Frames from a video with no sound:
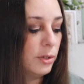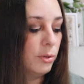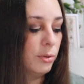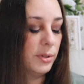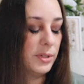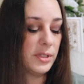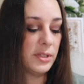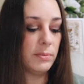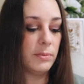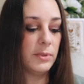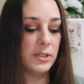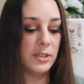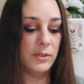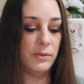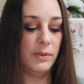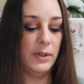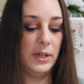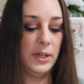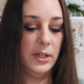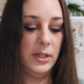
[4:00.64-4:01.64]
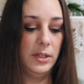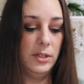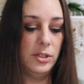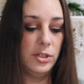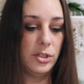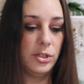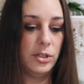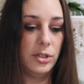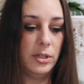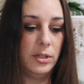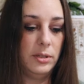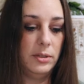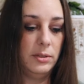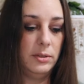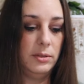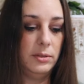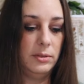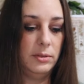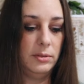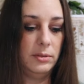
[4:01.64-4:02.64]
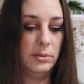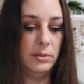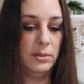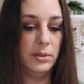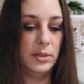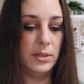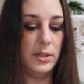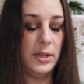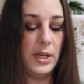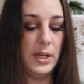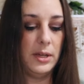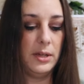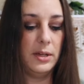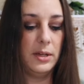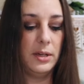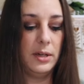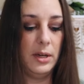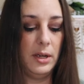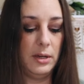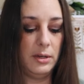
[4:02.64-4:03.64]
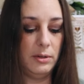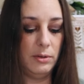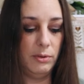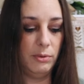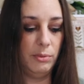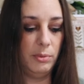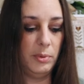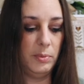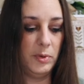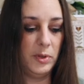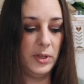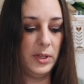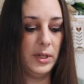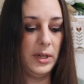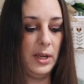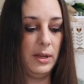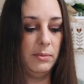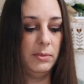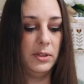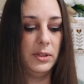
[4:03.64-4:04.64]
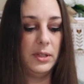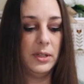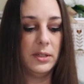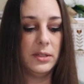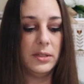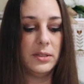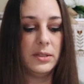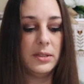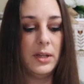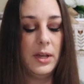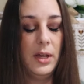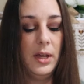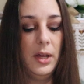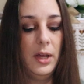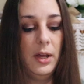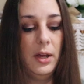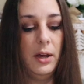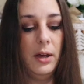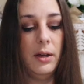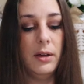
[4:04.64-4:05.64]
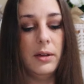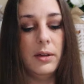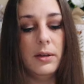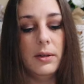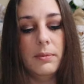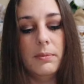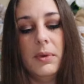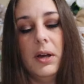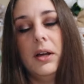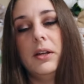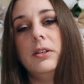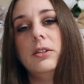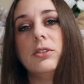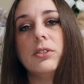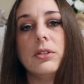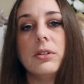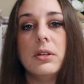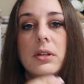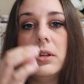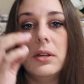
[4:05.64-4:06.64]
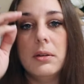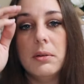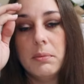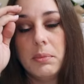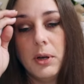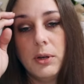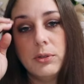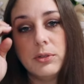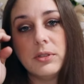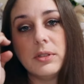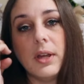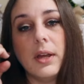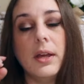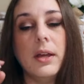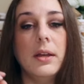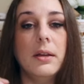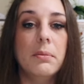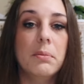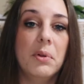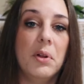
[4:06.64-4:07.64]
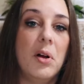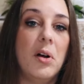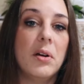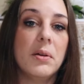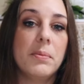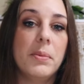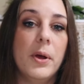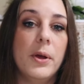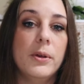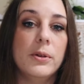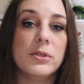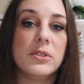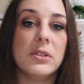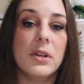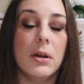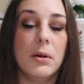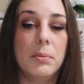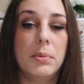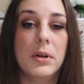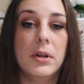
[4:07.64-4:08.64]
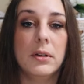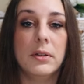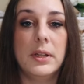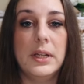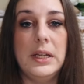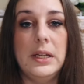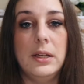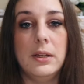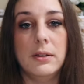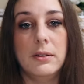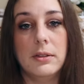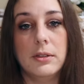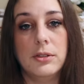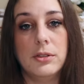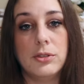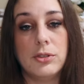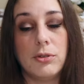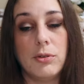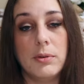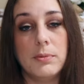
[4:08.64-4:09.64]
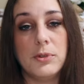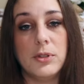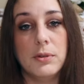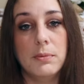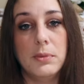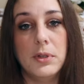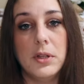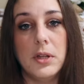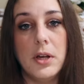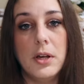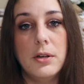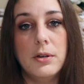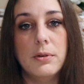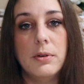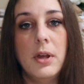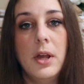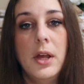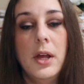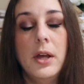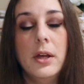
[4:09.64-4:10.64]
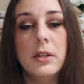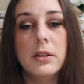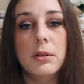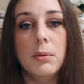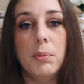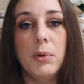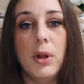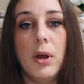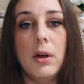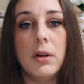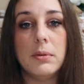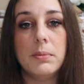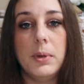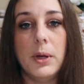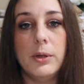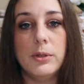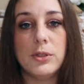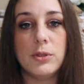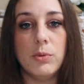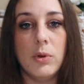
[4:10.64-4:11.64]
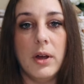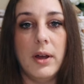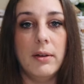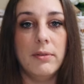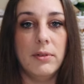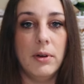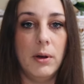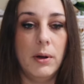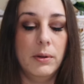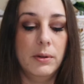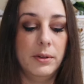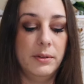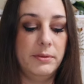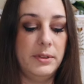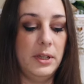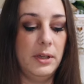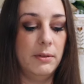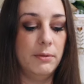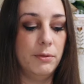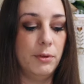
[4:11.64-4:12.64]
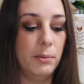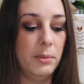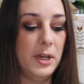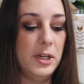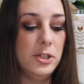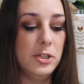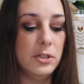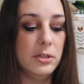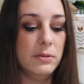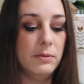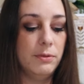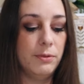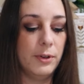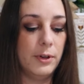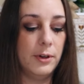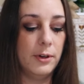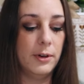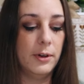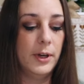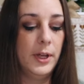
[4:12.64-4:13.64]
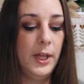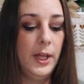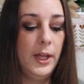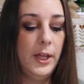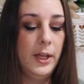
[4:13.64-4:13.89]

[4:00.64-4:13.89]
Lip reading: Christmas finish. Again, I don't remember the name of this. I usually post a blog post. I'll put a link in the description below. The blog post will have all of the information for